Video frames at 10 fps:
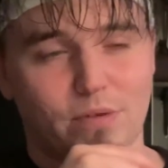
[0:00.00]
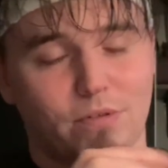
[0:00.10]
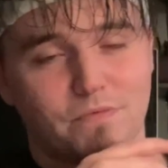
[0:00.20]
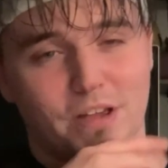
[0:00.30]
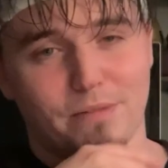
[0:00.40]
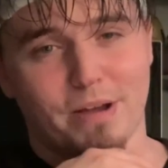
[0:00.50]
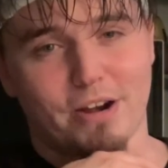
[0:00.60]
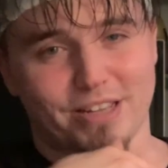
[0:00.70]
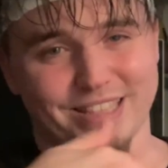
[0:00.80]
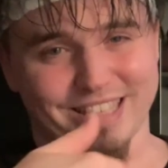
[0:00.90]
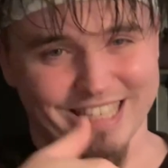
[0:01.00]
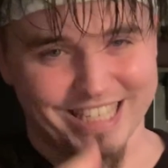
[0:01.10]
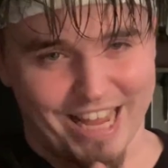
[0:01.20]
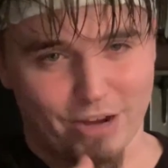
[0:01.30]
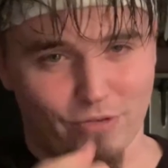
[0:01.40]
That one vampire getting the
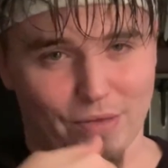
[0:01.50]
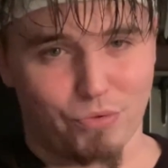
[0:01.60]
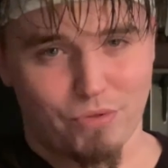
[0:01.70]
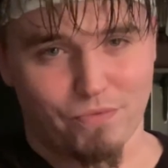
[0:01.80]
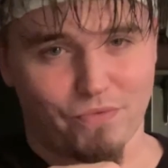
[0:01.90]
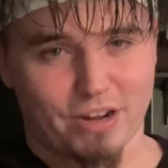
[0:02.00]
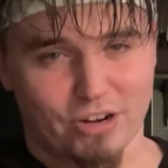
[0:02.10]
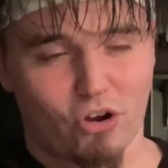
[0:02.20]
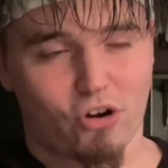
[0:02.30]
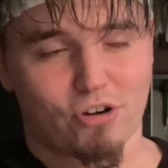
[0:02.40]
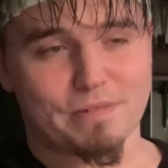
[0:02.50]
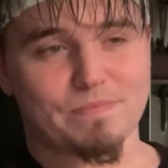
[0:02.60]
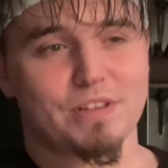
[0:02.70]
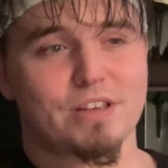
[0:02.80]
stake right through the fucking heart